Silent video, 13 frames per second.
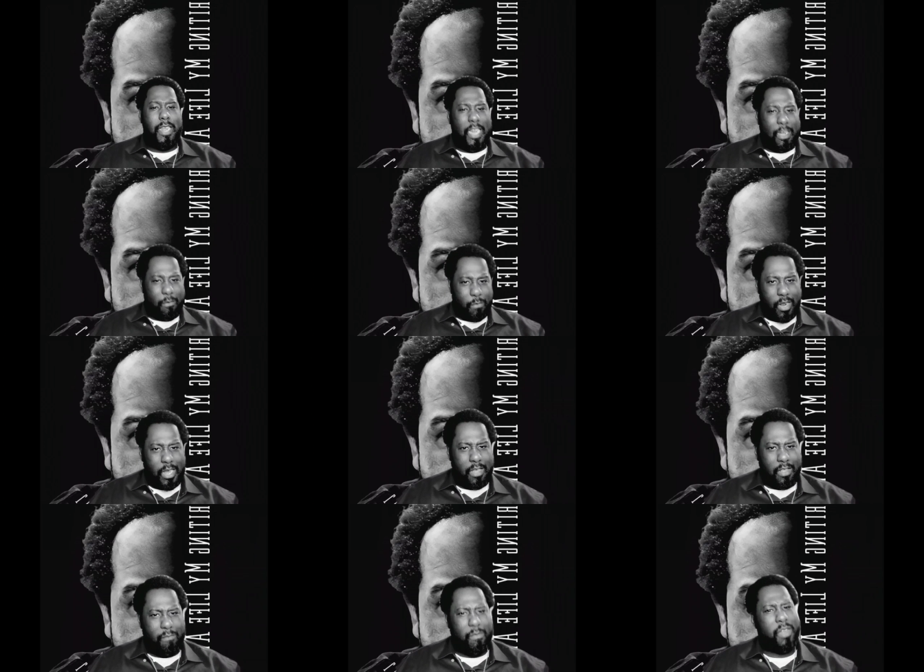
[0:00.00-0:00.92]
Then I
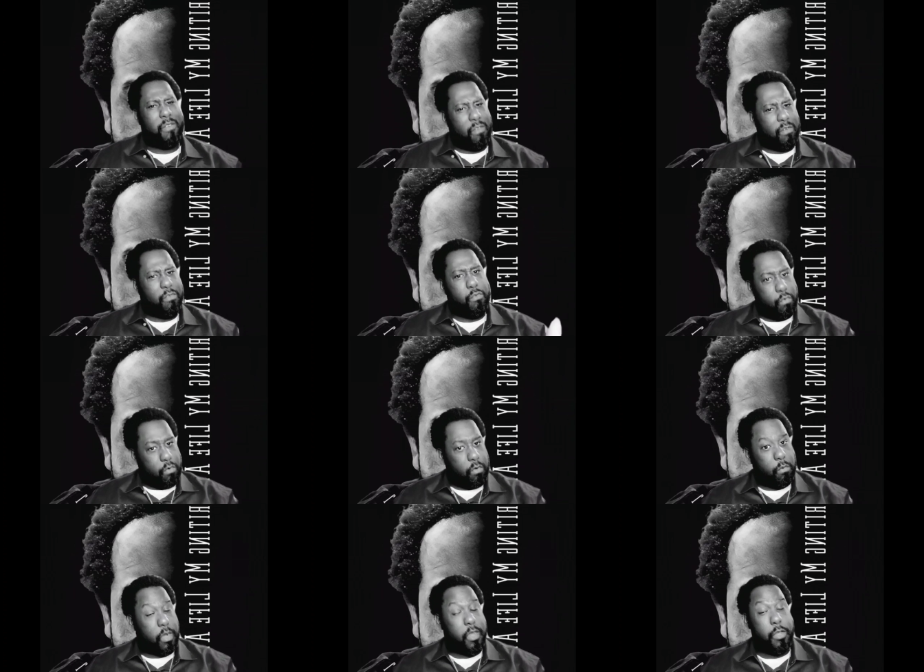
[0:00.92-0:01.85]
realized, I'm like, no, you
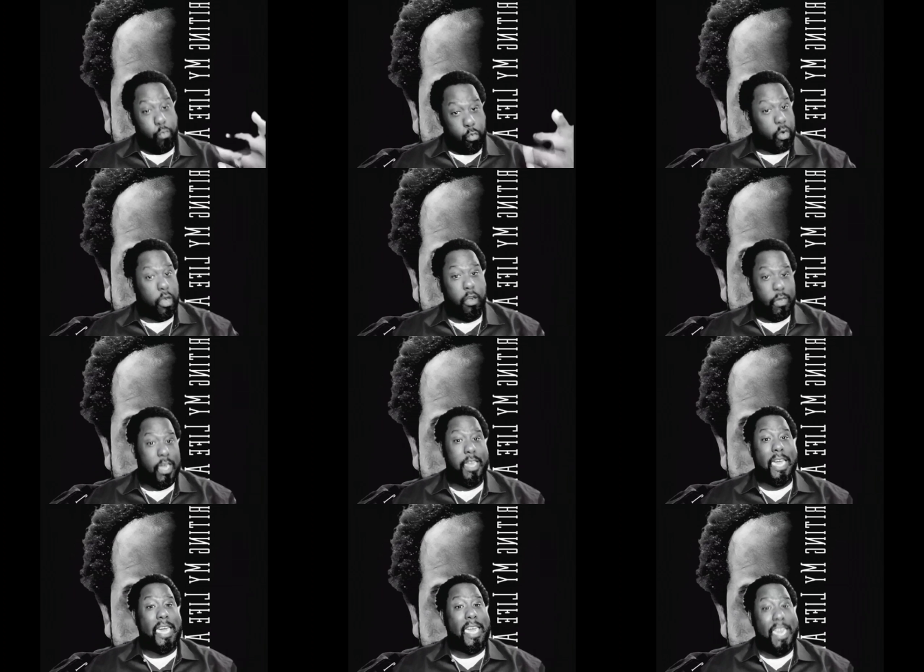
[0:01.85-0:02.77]
know what? You are
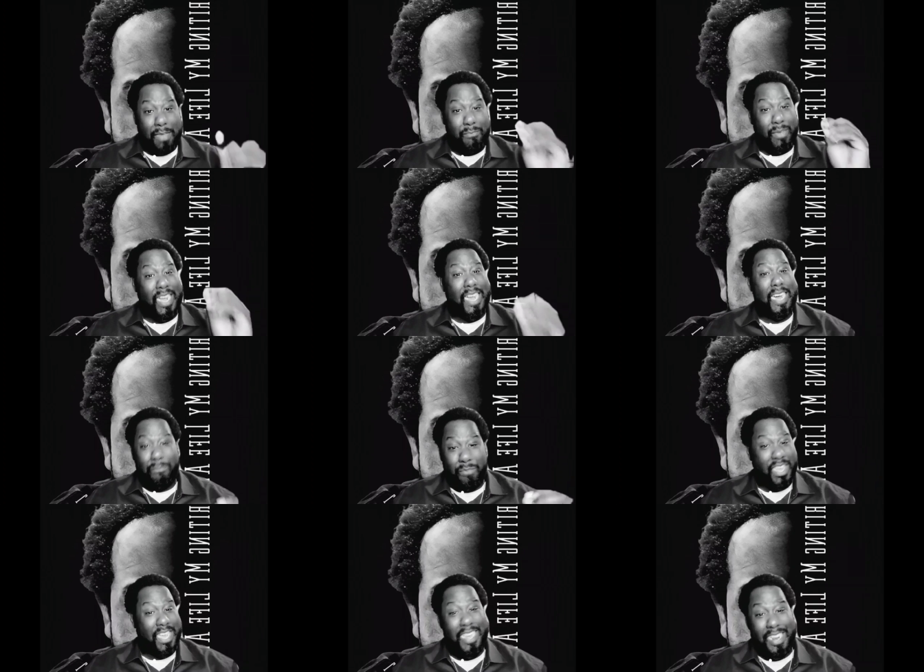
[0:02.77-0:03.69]
right. I am a
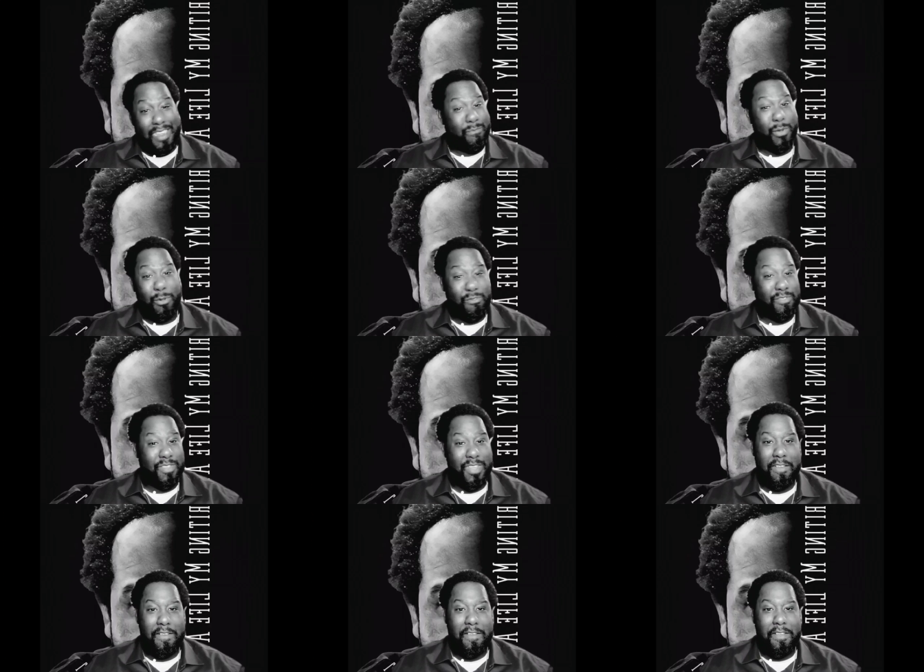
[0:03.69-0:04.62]
complicated
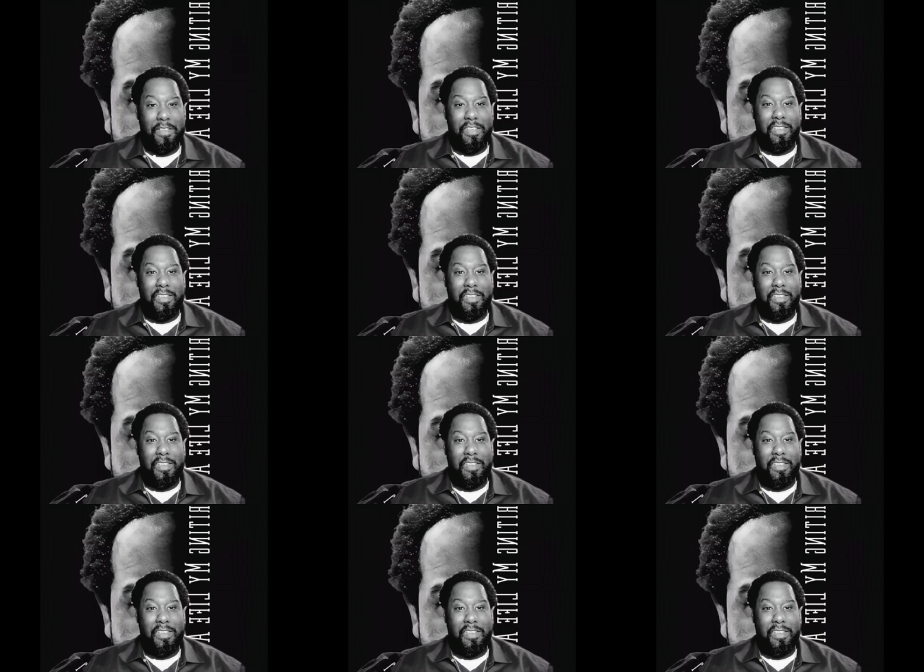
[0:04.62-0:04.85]
person.